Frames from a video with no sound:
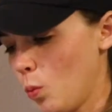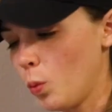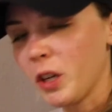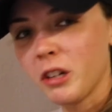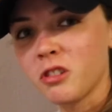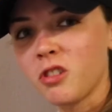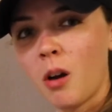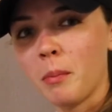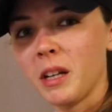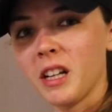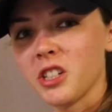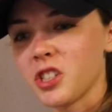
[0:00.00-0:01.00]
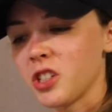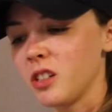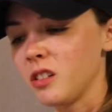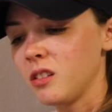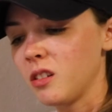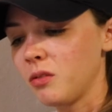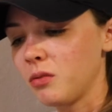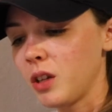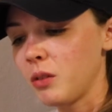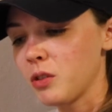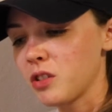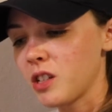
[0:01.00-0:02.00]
weird combination of flavors